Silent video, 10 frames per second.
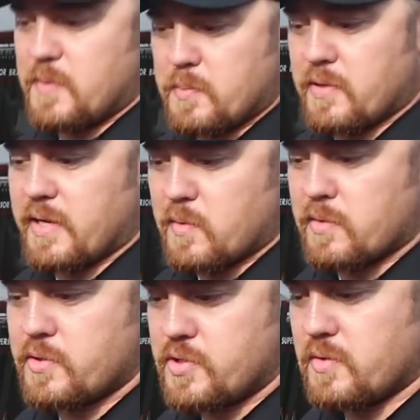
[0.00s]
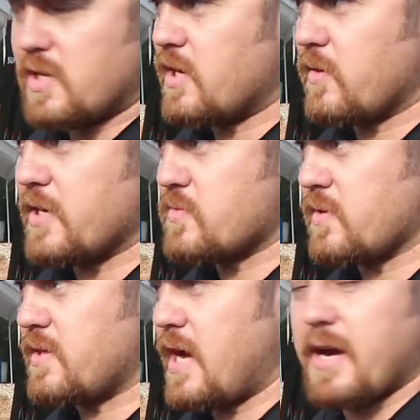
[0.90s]
people are like, well, who's shooting long range
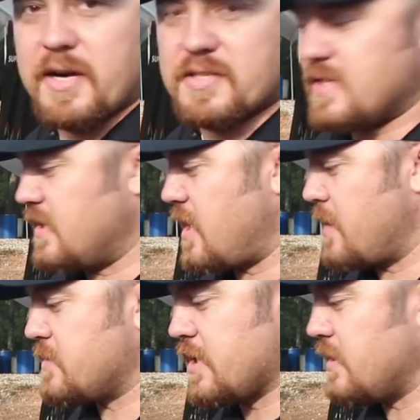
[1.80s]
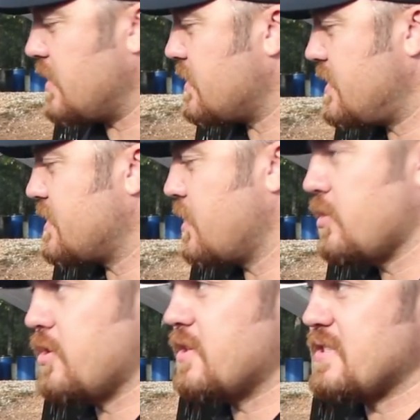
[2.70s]
with irons? And I'm telling you, 600
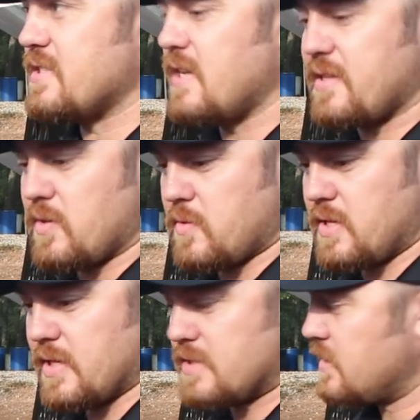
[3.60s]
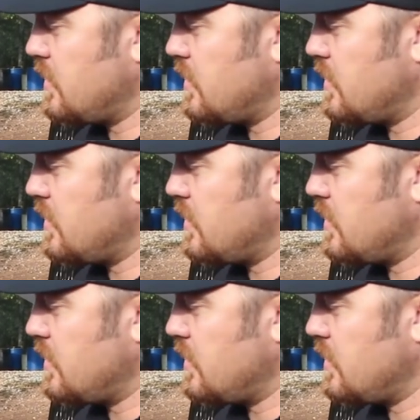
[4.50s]
yards is nothing with this.